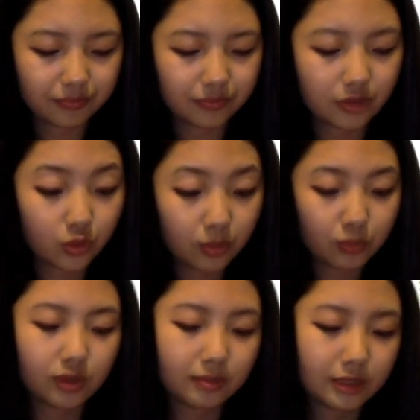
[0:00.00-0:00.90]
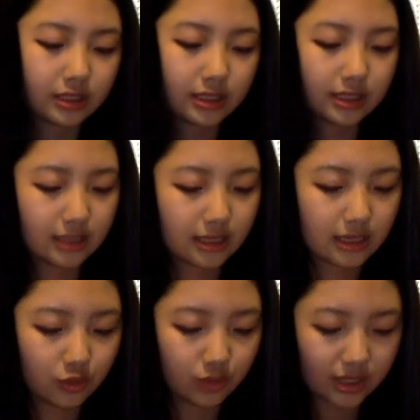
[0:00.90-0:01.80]
the group order person
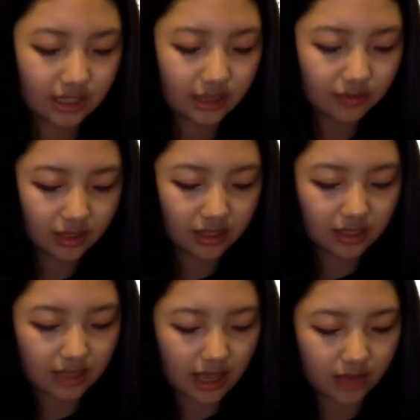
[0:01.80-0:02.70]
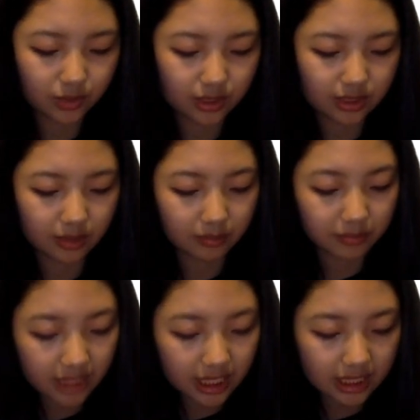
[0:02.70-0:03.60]
received this and was
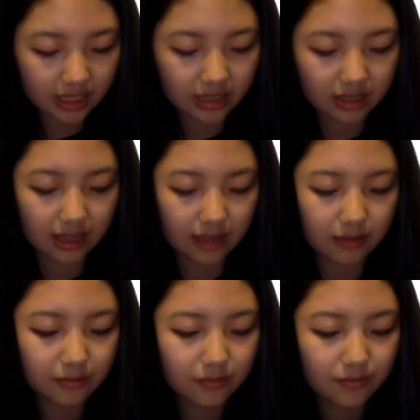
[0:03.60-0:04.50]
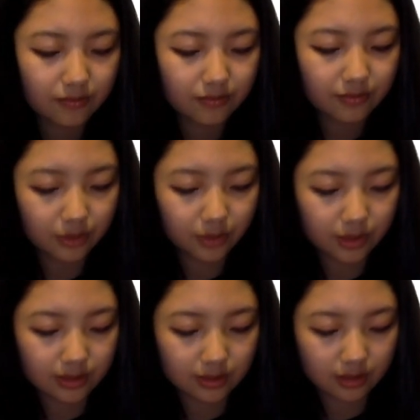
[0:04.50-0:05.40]
complaining that there was
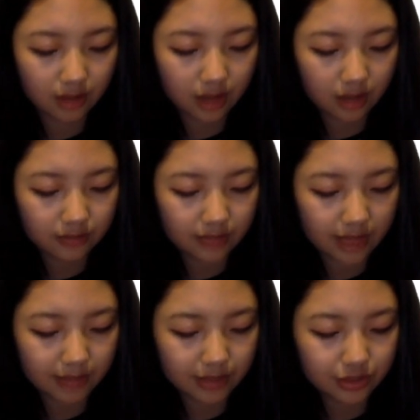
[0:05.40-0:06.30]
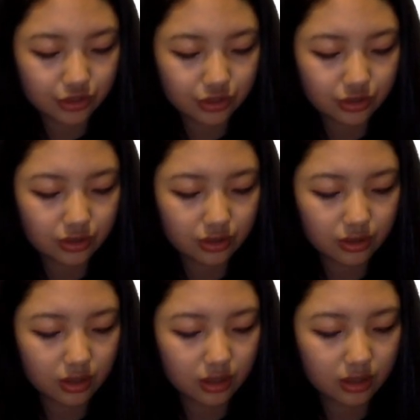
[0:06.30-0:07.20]
a lot of damage
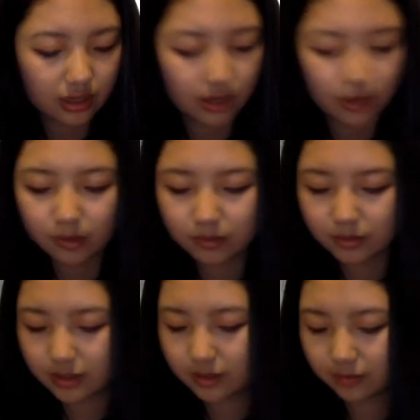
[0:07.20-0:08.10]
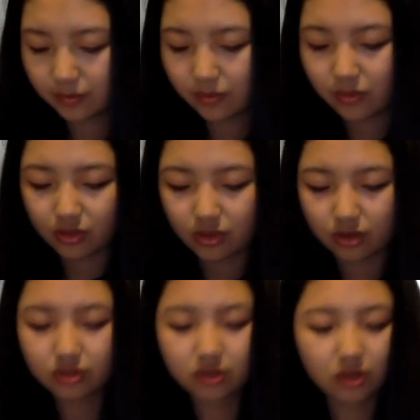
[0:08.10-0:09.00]
on the albums.
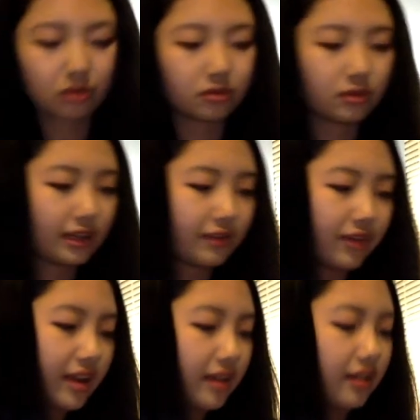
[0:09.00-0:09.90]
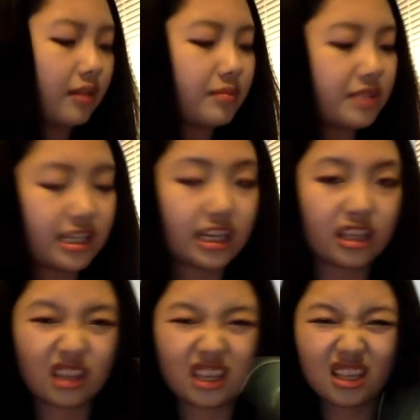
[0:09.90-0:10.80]
So, but I'm seeing
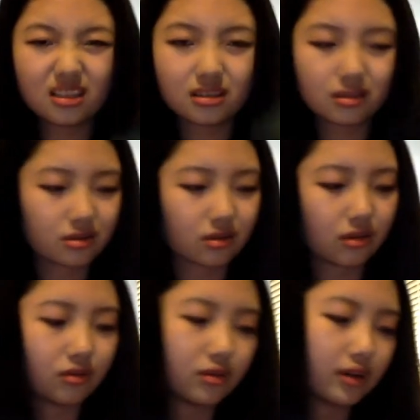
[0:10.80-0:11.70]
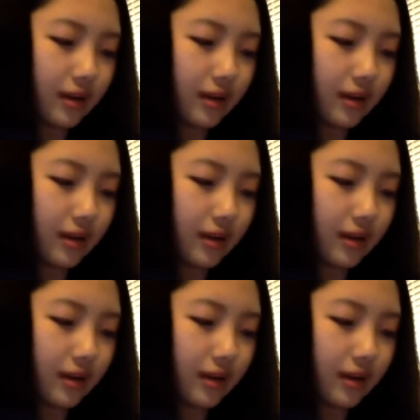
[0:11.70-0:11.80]
these, so